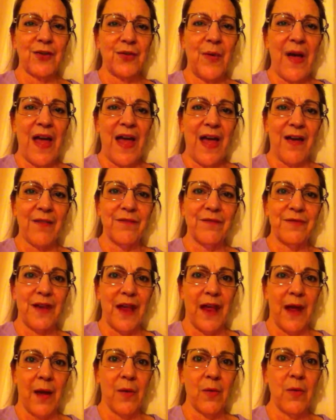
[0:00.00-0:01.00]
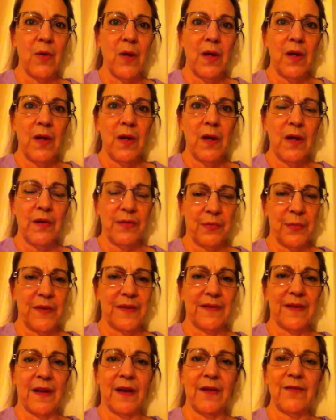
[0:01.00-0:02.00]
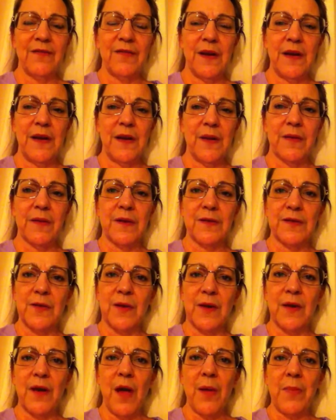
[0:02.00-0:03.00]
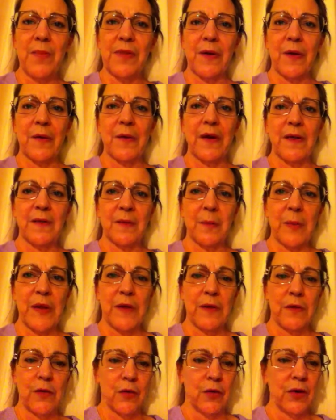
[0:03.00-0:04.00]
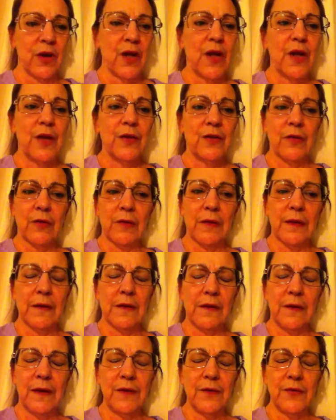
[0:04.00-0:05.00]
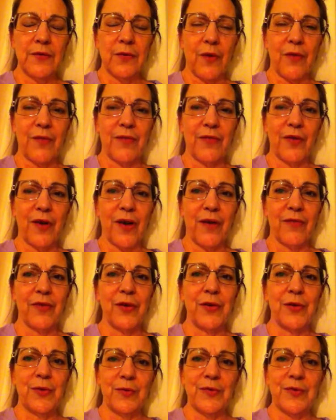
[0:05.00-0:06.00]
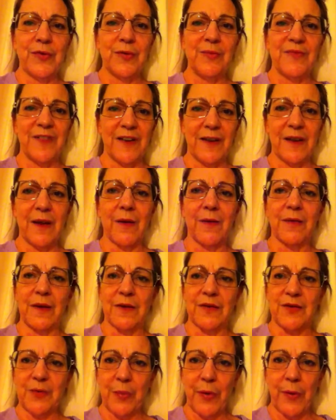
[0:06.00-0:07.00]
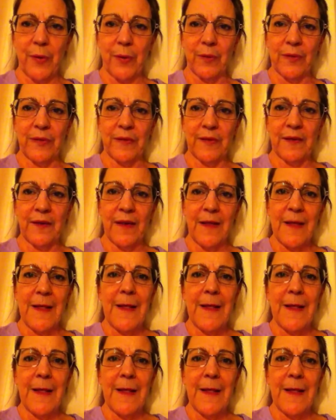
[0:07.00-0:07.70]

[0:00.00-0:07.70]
You have now a 3-second video that you can upload as being your little intro for every YouTube video that you post.